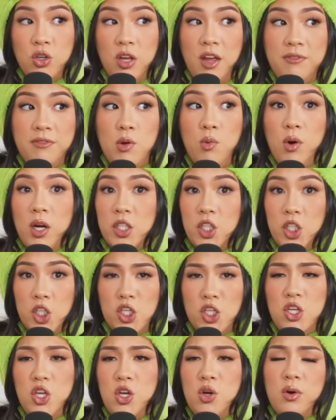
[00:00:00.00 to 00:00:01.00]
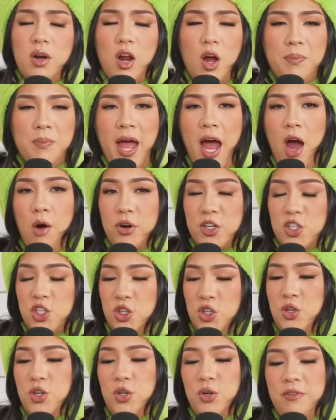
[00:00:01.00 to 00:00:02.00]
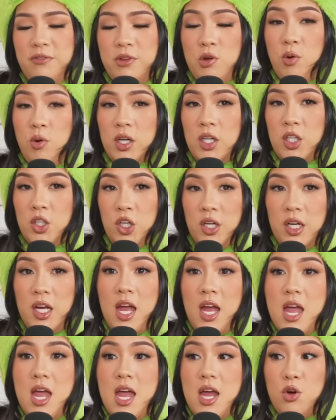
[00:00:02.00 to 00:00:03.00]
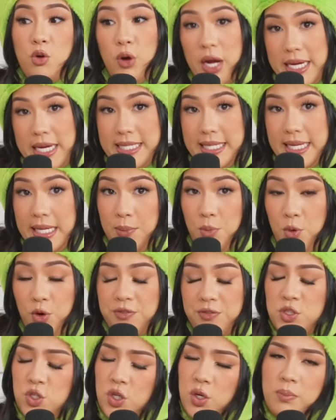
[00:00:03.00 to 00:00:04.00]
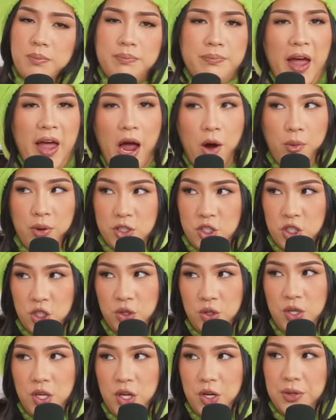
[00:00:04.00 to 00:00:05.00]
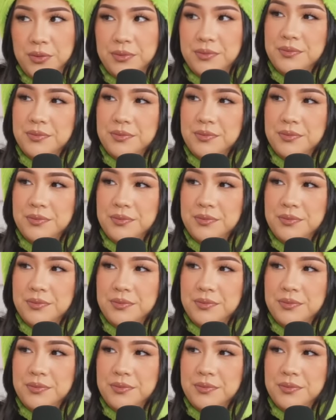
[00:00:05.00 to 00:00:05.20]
If you want to look cute, power to you. If you want to look crazy in a morph suit, power to you. If you